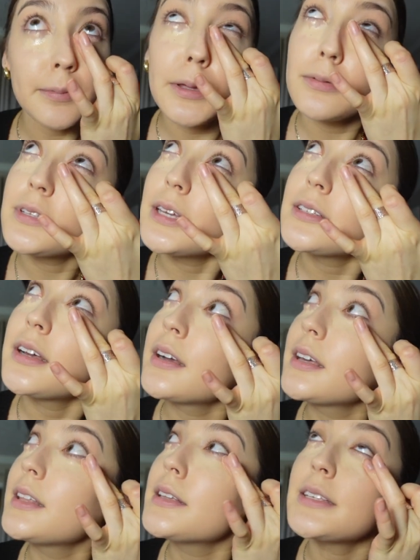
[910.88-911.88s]
Be on TikTok
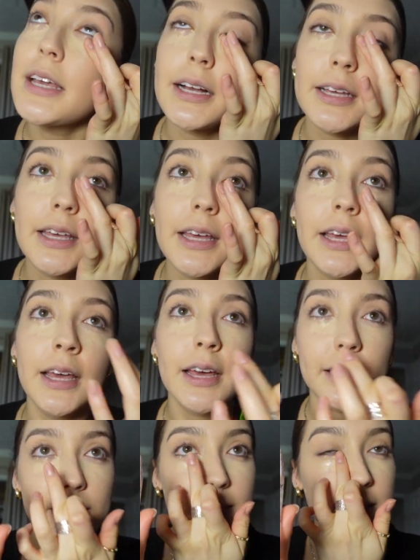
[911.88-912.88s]
que decía
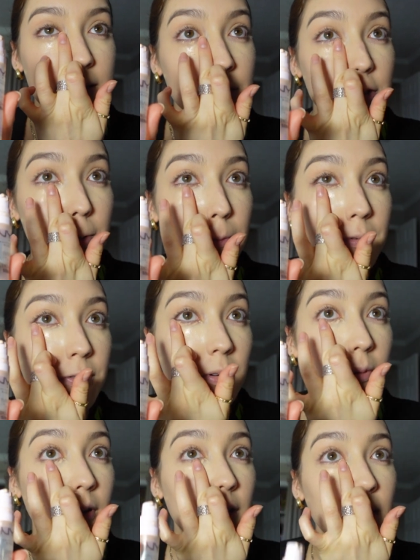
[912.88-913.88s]
this is a dupe
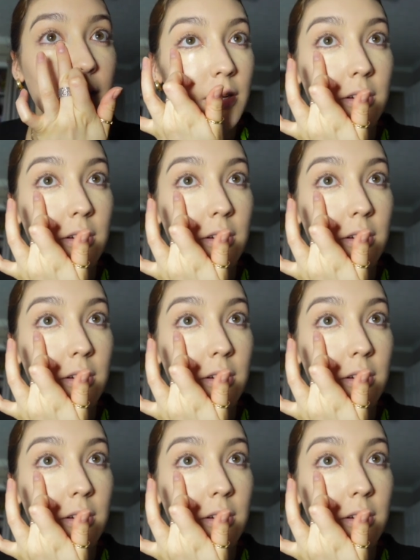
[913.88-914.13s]
for